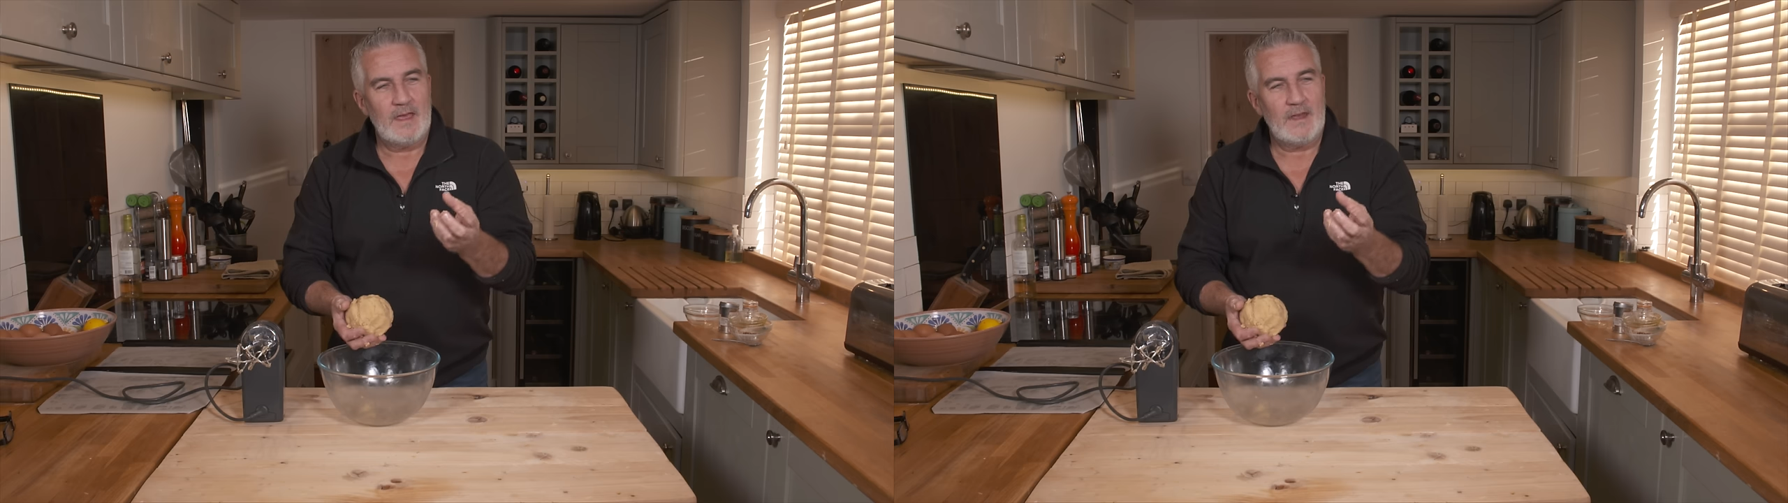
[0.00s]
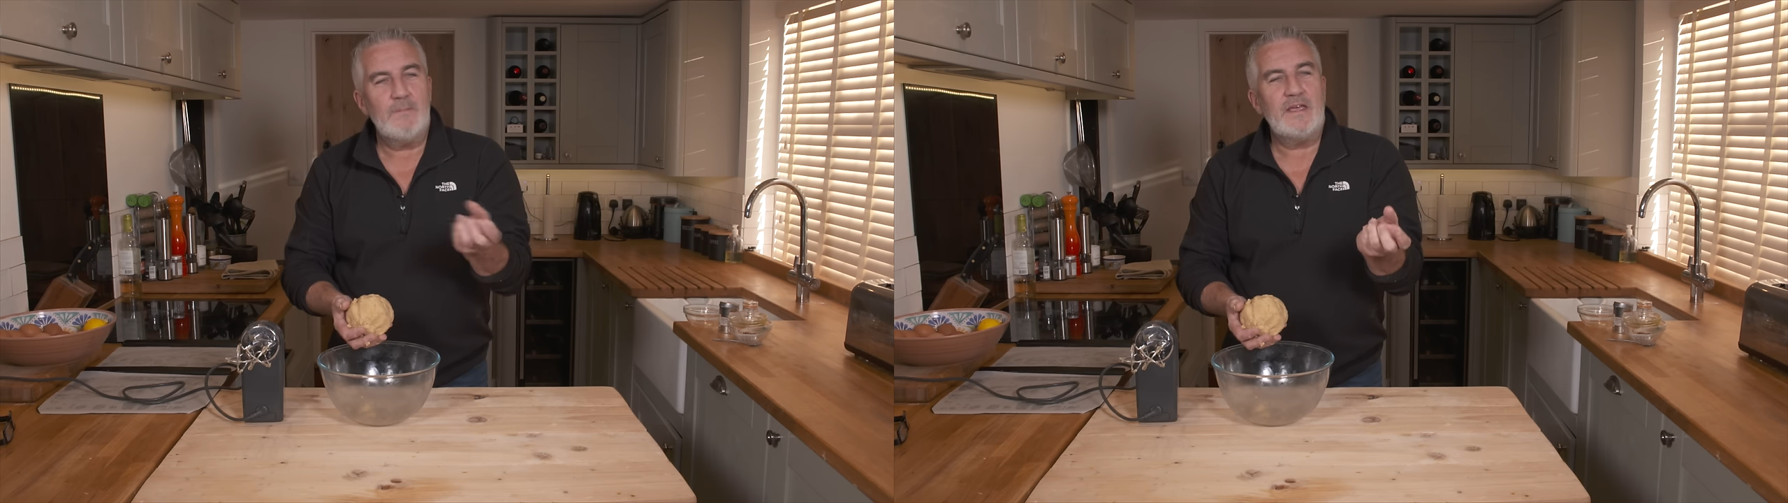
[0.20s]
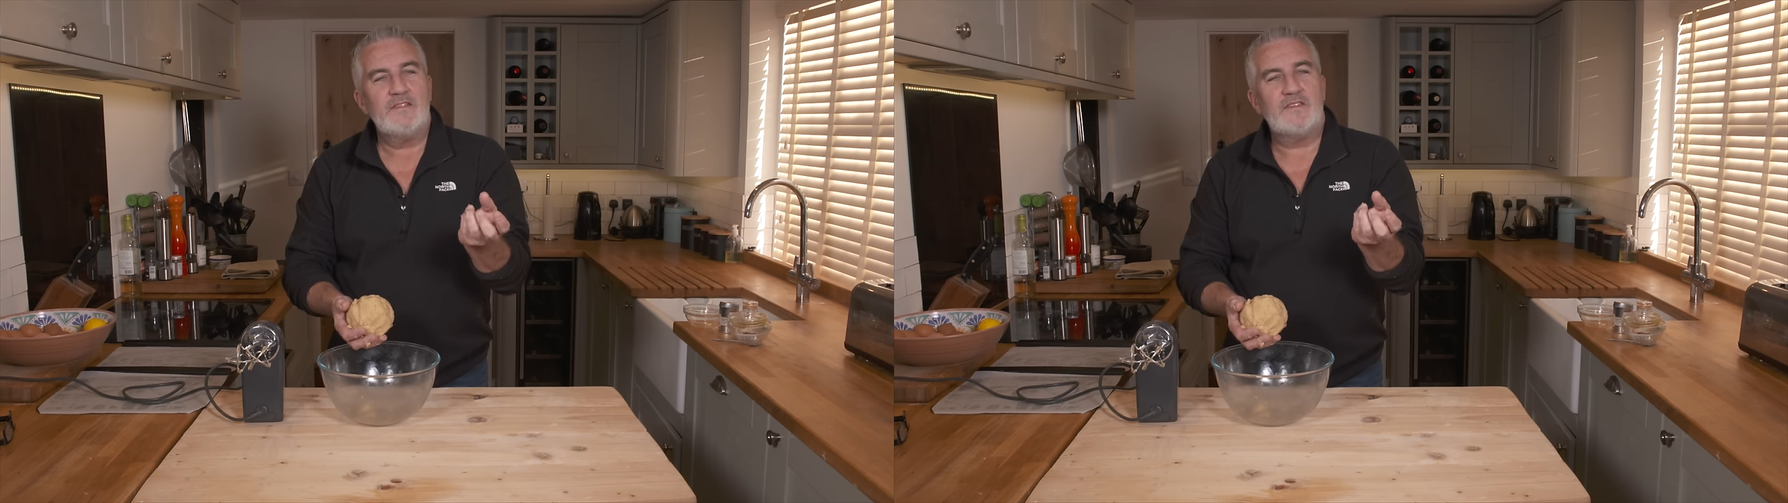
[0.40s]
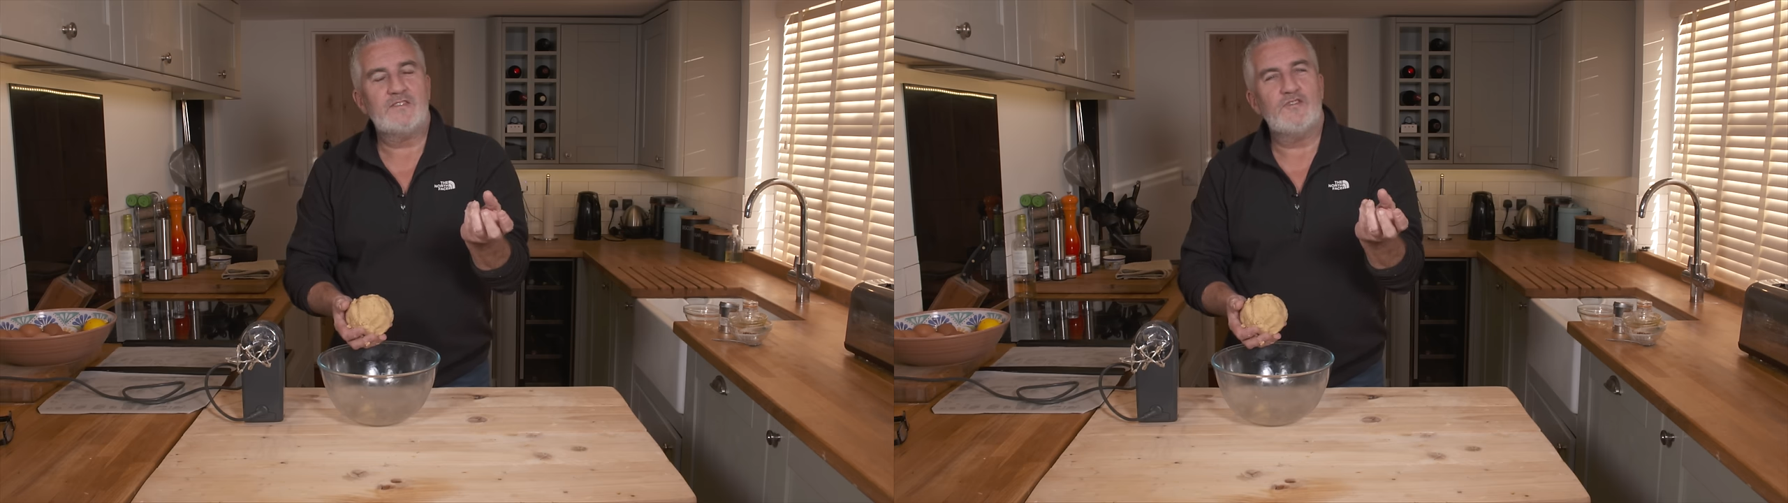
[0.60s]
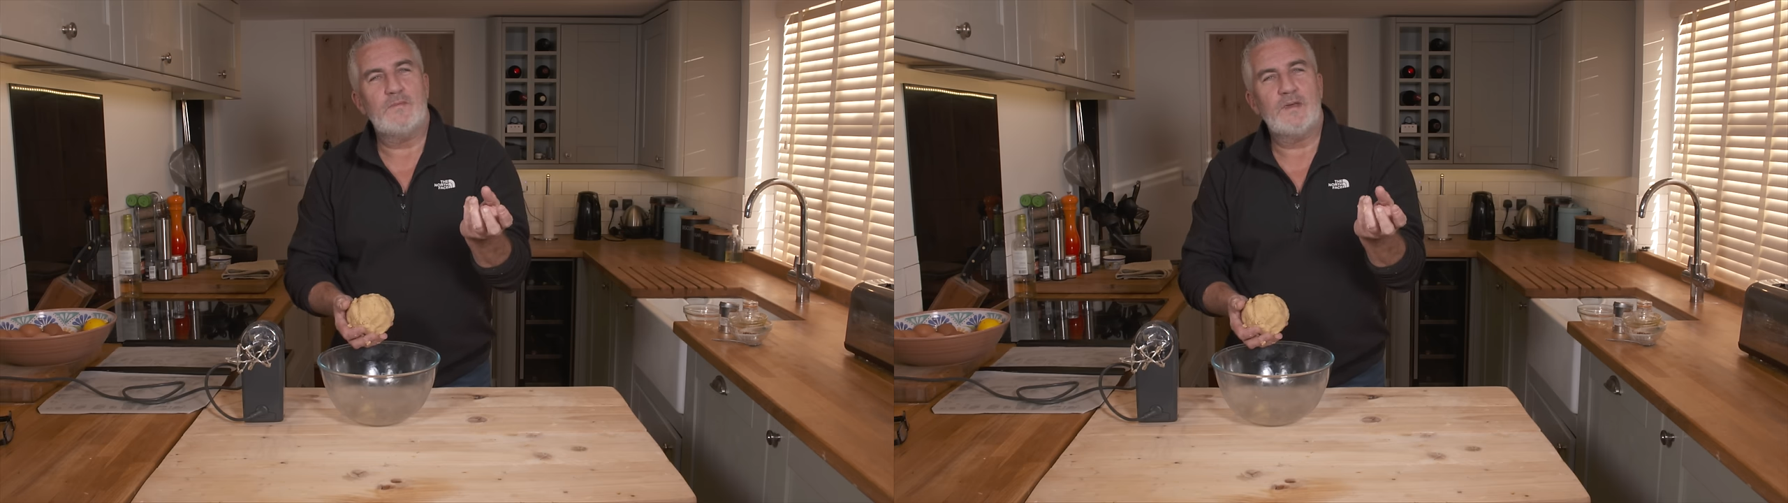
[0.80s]
And it means
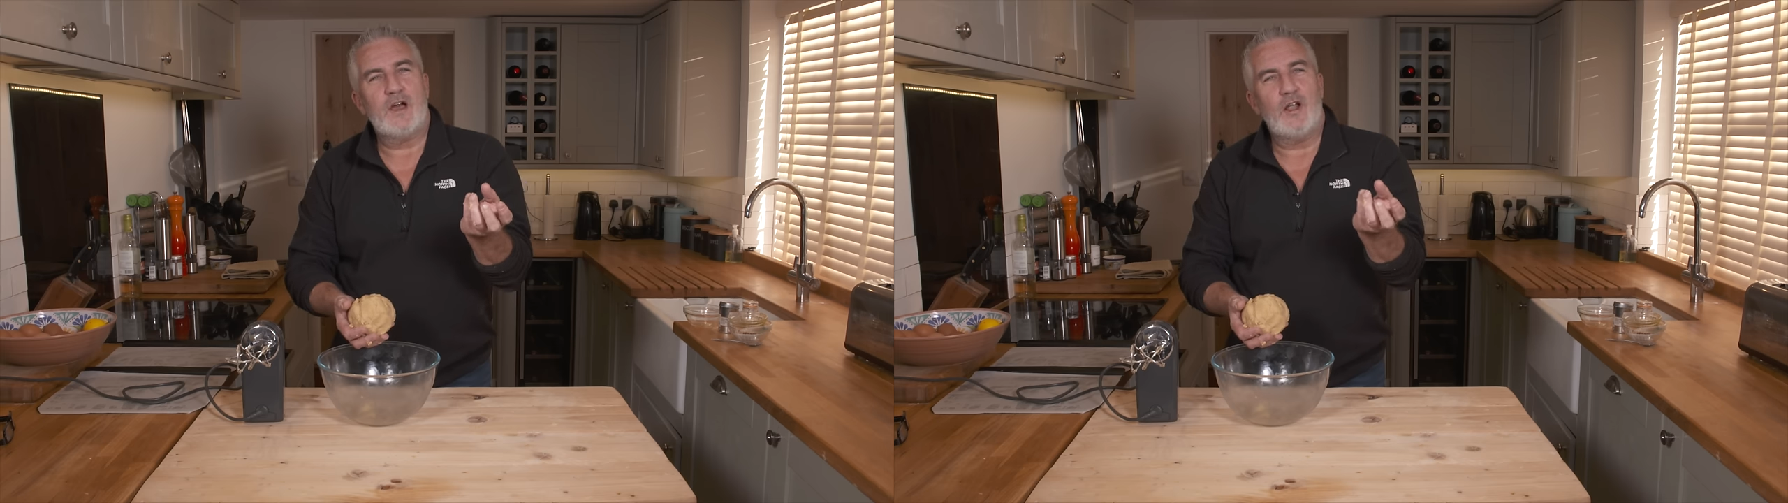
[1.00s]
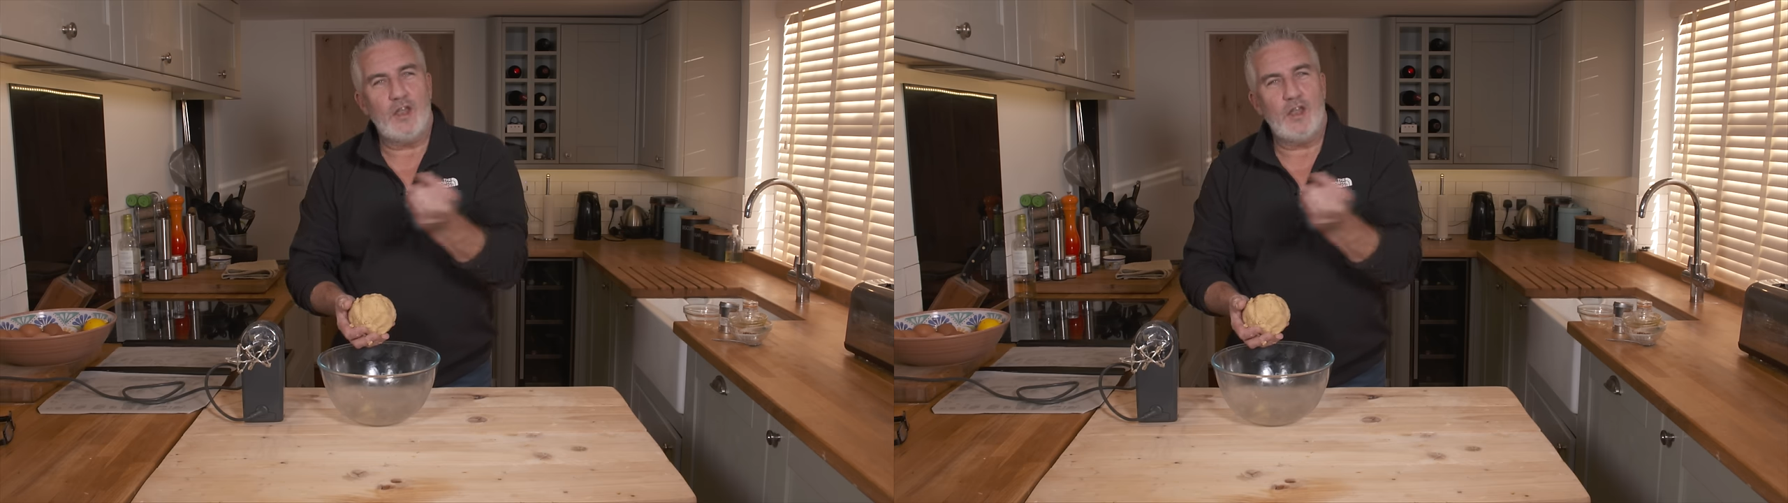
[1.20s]
it's normally got